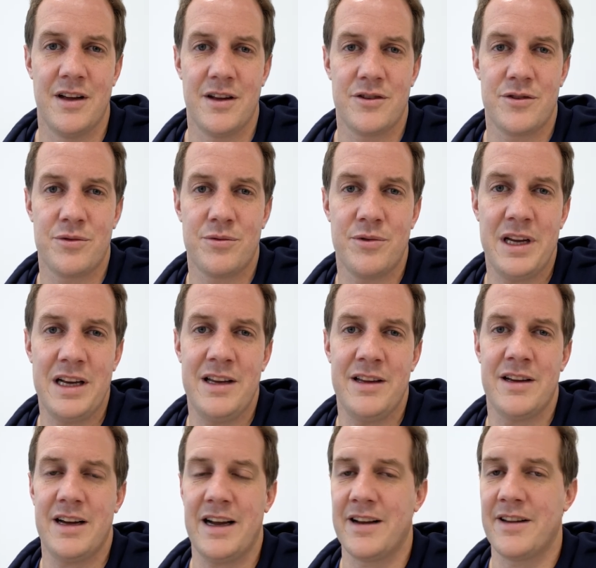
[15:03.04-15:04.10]
to
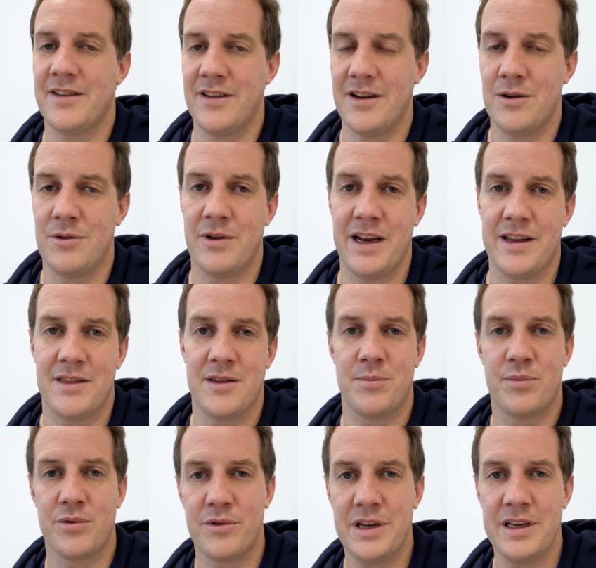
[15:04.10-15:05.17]
really accelerate the
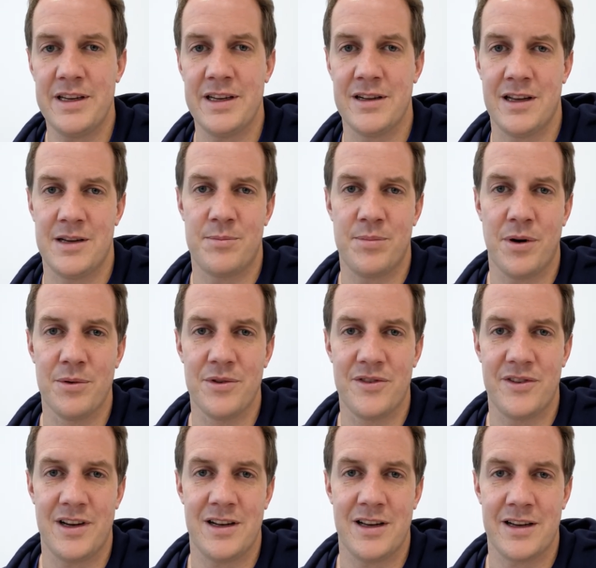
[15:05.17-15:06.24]
pre-deal and
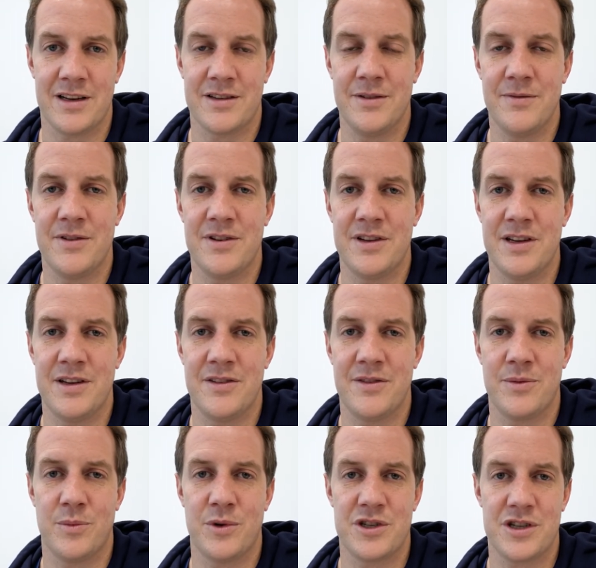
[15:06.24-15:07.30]
post-deal
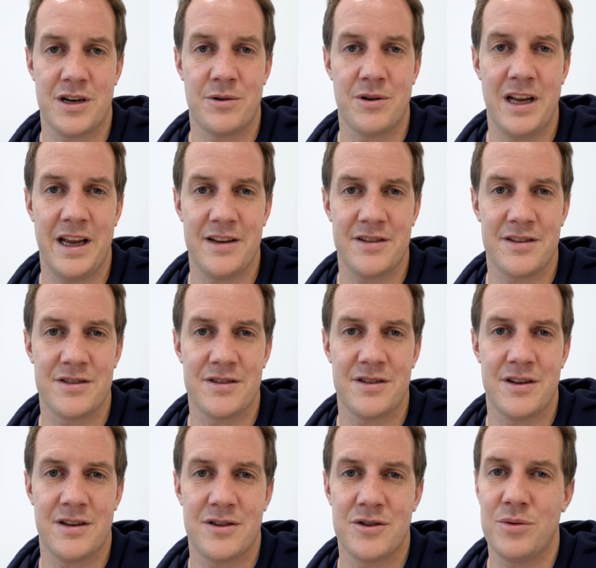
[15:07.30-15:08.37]
activities which are related
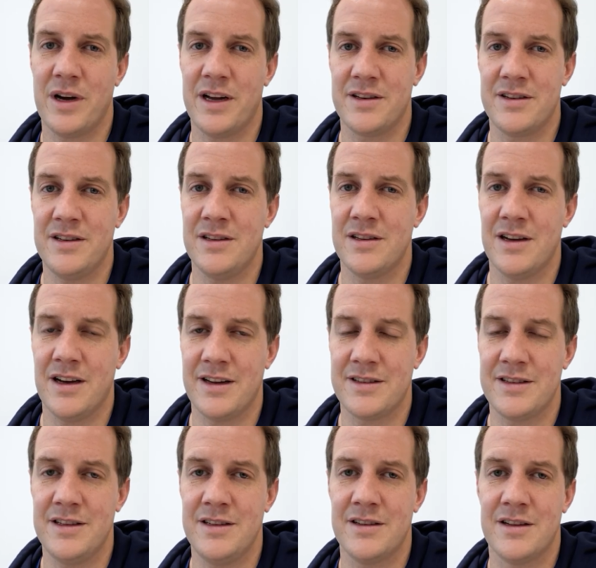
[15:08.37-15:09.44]
uh, to
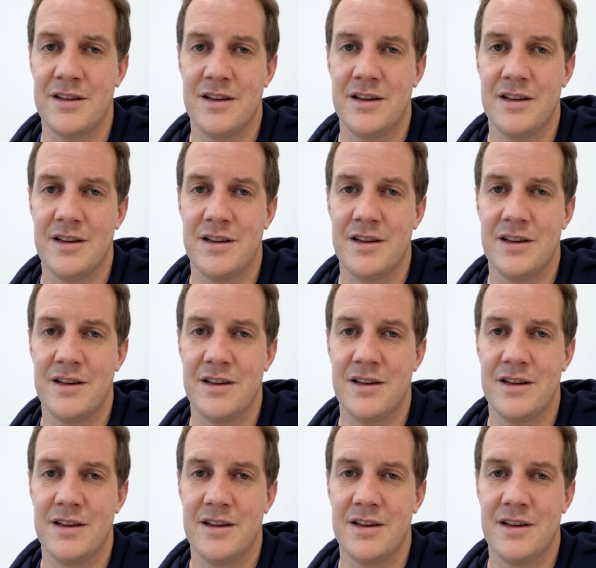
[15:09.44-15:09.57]
IT.